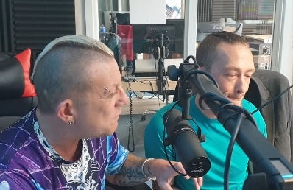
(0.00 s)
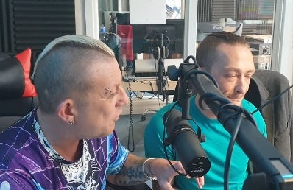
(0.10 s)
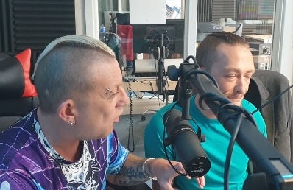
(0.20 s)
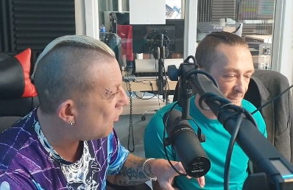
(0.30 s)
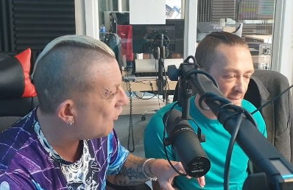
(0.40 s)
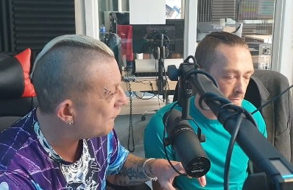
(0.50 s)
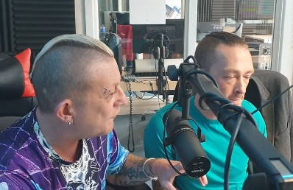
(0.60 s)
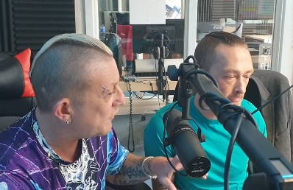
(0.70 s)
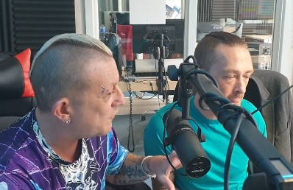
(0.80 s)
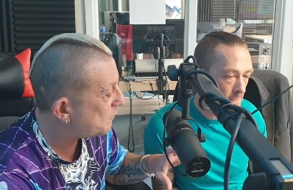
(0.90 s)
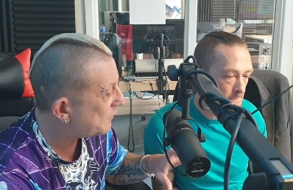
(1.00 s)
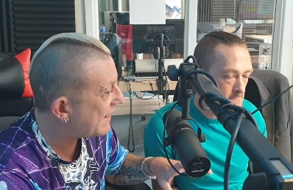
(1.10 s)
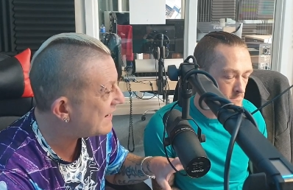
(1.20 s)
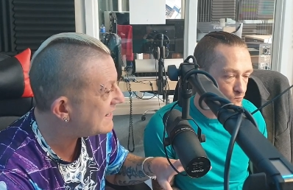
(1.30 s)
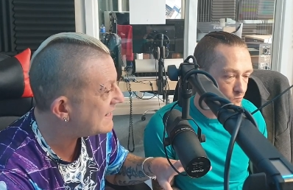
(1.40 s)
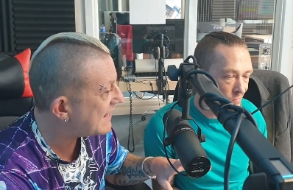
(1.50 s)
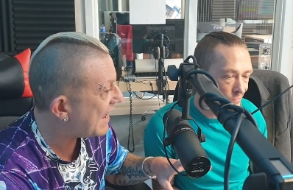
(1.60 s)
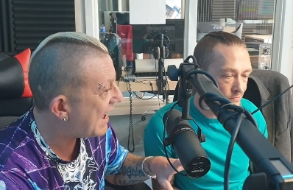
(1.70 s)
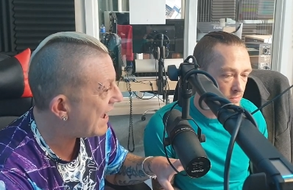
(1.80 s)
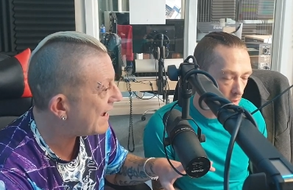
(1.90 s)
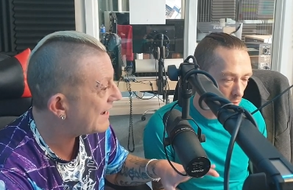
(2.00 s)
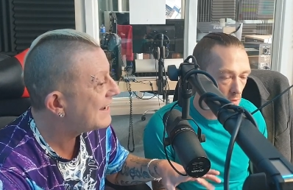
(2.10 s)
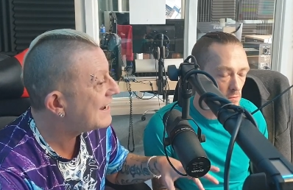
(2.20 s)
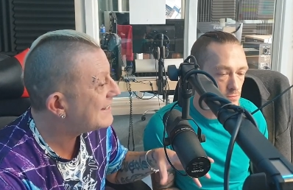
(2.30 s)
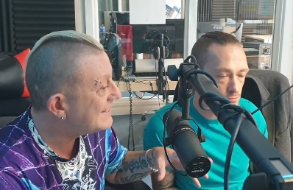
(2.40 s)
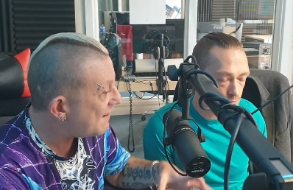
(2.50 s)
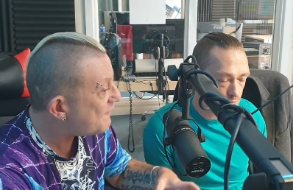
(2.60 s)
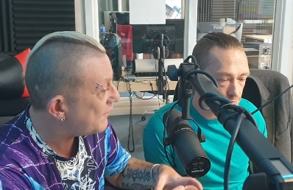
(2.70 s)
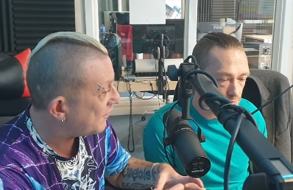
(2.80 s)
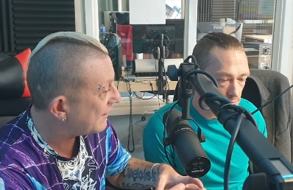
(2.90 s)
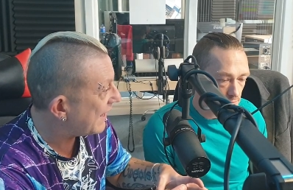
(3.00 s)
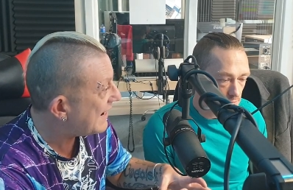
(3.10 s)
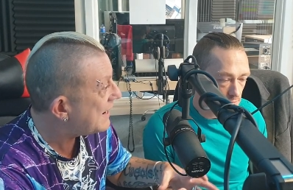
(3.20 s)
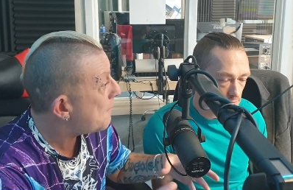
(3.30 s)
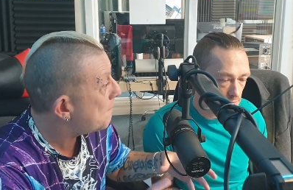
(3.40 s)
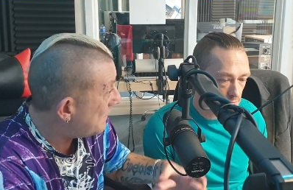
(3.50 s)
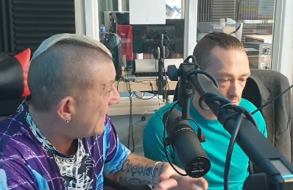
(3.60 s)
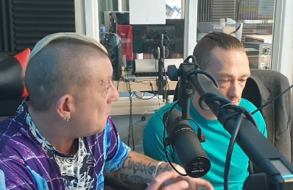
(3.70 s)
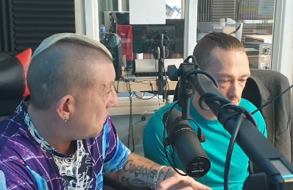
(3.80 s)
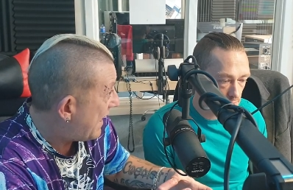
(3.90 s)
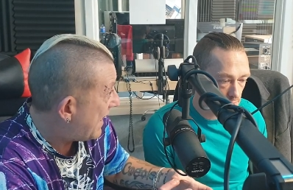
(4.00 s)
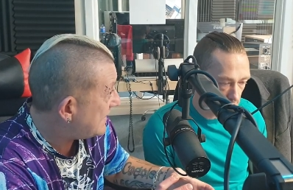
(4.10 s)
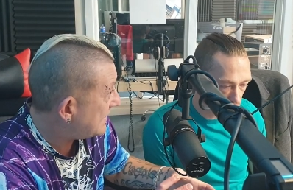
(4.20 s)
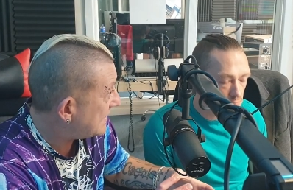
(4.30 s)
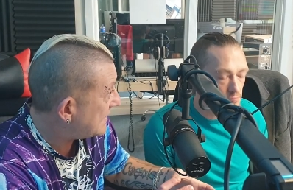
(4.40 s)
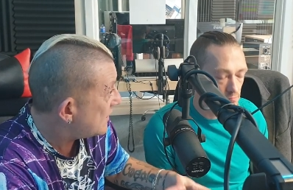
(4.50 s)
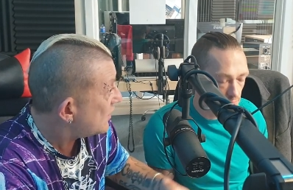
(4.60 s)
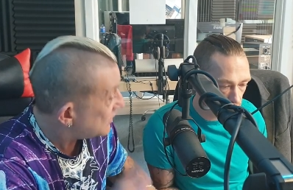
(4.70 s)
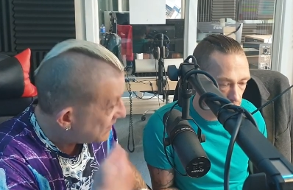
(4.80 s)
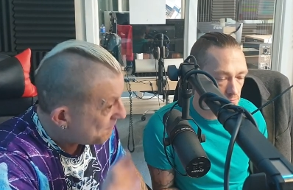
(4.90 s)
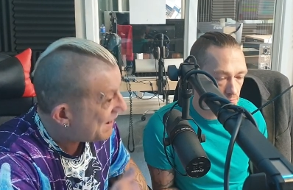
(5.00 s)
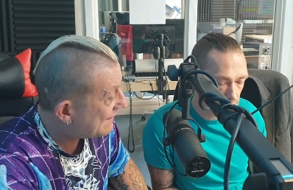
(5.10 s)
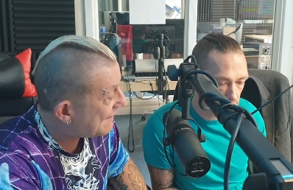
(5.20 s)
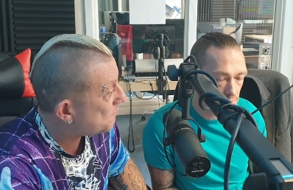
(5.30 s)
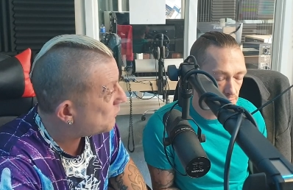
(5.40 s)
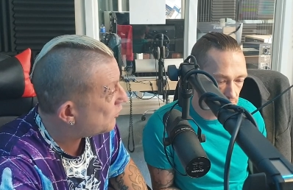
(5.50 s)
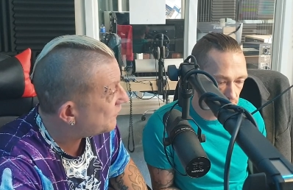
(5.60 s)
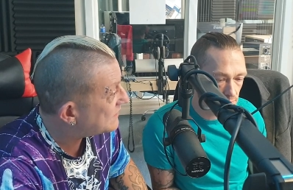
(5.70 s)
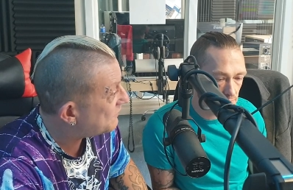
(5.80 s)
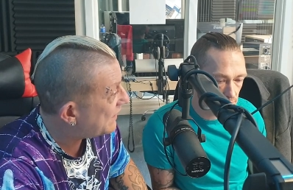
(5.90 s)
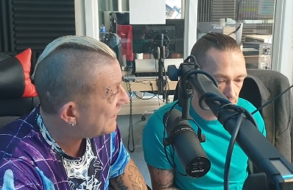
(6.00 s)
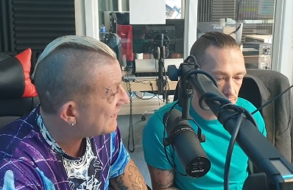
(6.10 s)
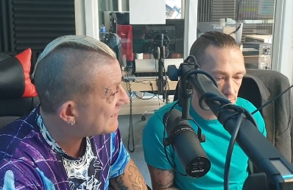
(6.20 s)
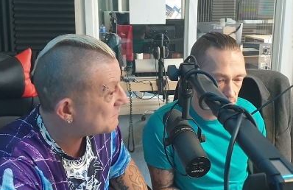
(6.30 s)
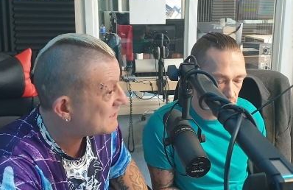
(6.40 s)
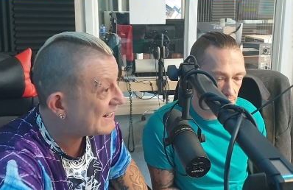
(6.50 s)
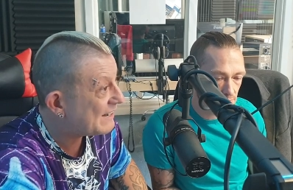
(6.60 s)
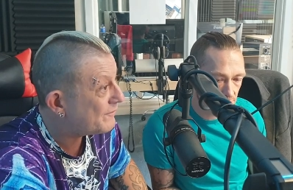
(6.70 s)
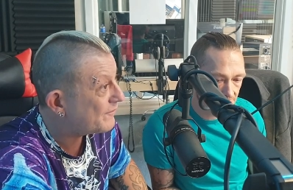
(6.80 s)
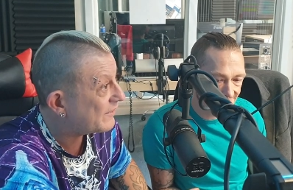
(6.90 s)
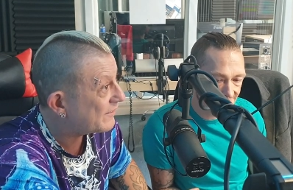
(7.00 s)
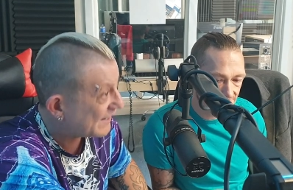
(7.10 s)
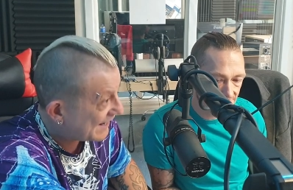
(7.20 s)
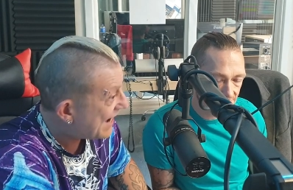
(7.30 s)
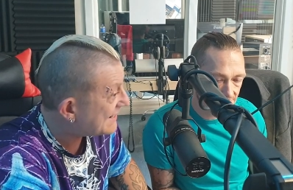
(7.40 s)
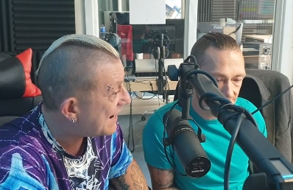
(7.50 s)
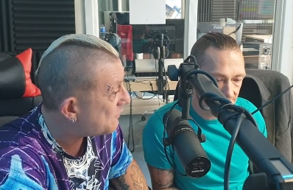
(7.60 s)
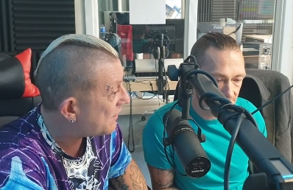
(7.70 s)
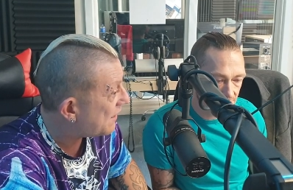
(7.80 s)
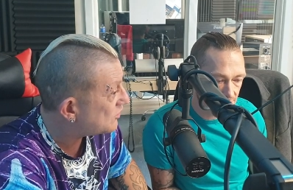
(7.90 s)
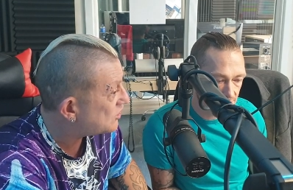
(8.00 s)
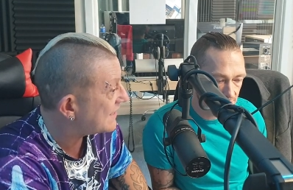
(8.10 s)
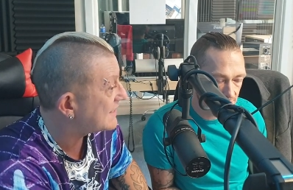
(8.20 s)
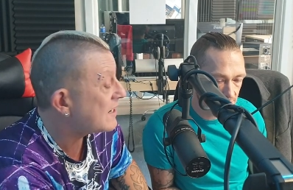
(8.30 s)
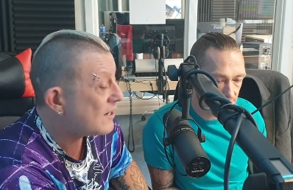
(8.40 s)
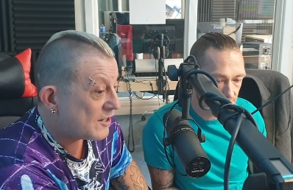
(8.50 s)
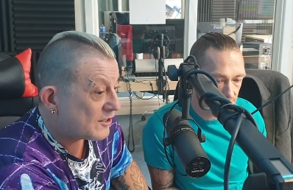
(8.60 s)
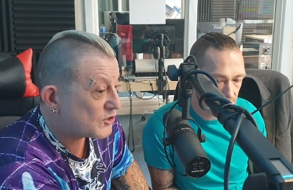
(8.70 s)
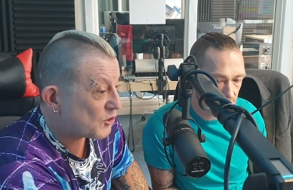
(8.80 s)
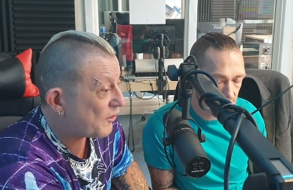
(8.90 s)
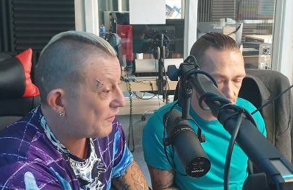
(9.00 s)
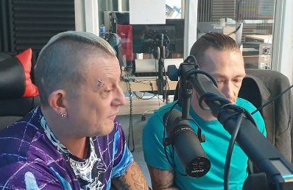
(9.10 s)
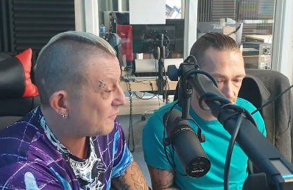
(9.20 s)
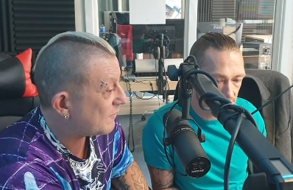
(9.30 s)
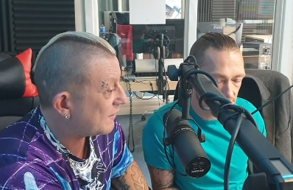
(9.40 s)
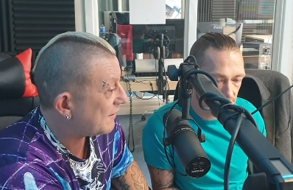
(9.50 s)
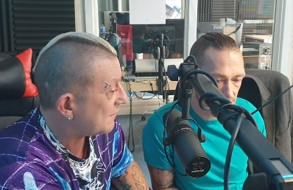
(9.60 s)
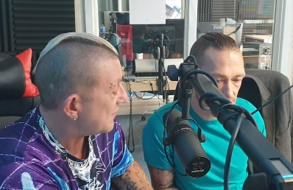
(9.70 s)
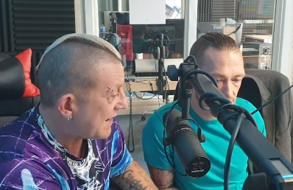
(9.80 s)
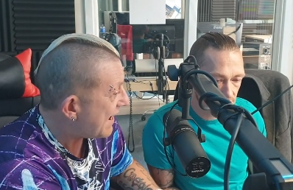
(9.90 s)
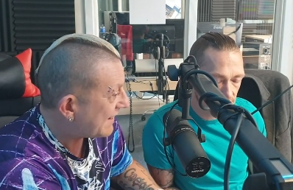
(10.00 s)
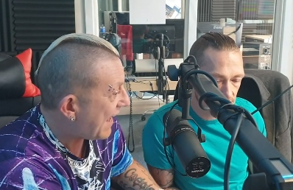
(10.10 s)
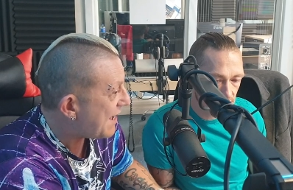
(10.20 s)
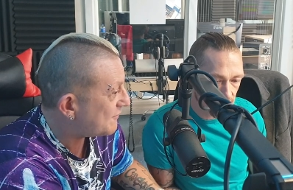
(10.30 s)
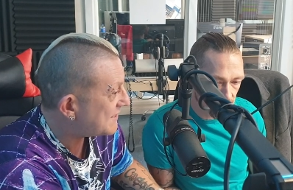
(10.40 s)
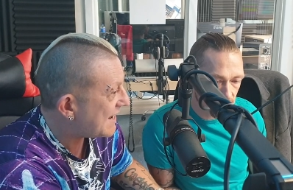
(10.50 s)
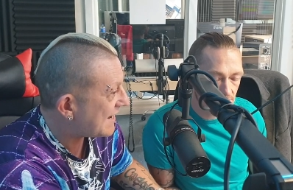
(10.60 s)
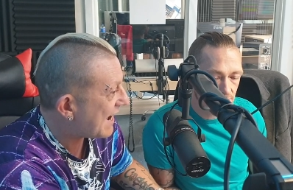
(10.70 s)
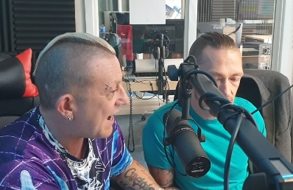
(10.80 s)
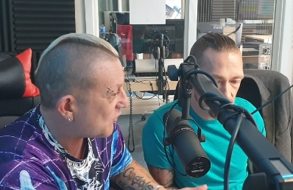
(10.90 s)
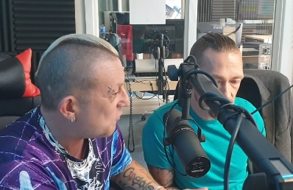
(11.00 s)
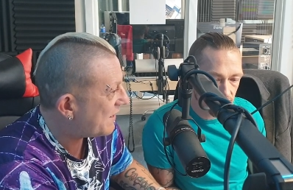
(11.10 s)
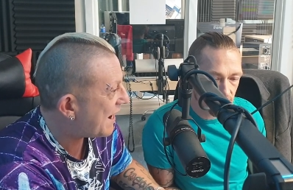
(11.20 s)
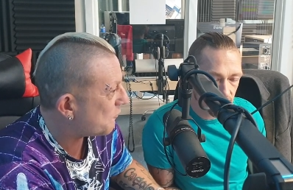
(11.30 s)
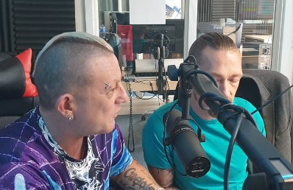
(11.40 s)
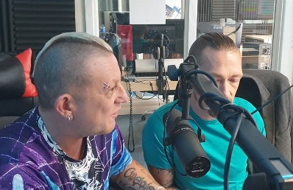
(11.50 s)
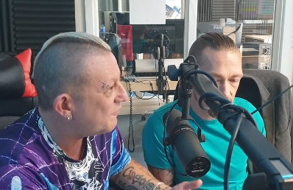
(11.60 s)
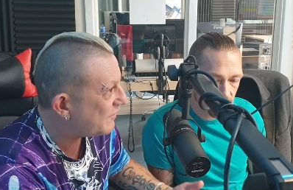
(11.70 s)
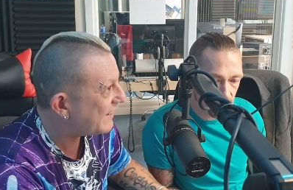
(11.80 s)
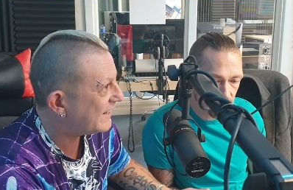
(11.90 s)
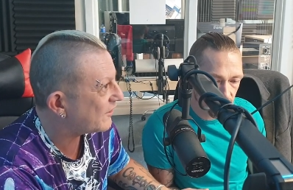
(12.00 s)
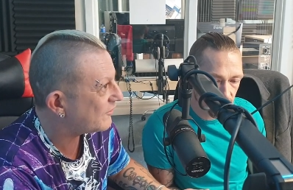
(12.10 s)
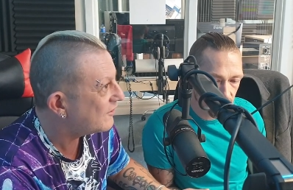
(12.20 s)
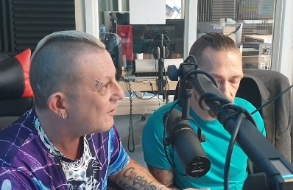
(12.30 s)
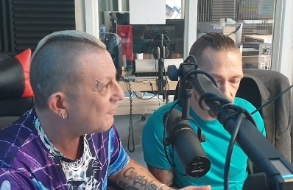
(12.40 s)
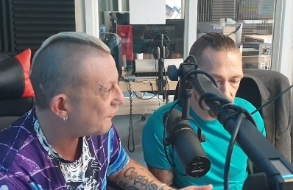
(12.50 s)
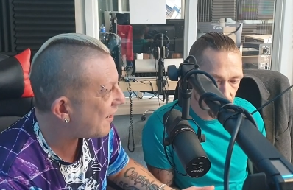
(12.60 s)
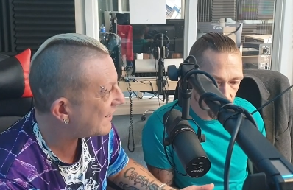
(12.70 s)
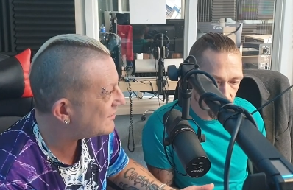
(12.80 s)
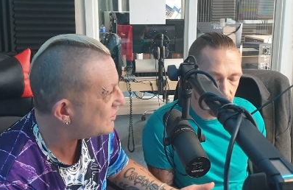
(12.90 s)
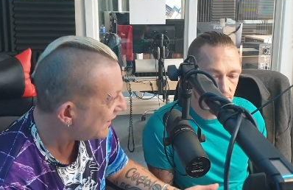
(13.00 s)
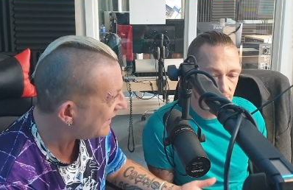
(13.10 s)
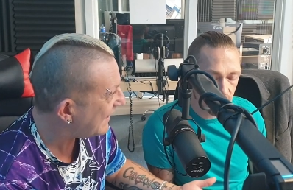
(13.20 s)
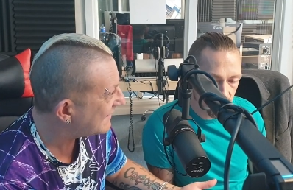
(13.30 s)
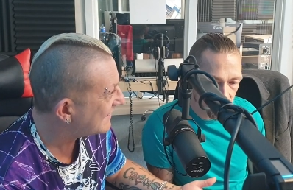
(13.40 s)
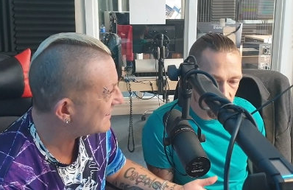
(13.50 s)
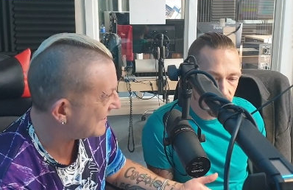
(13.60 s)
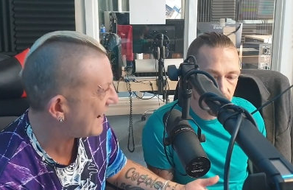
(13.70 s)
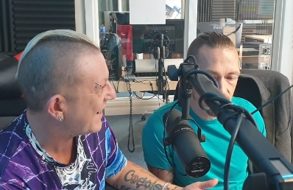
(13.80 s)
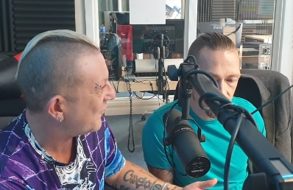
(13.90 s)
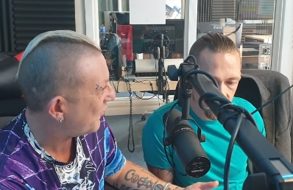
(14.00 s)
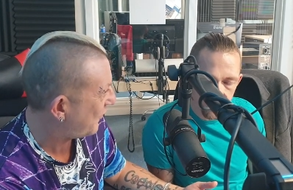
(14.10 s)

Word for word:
Speaker 1: important for places that are definitely meat-based mm. to make that move into veganism, to give the guys out there a chance, so that the, the yeah K F C are coming out with a vegan fried chicken style I,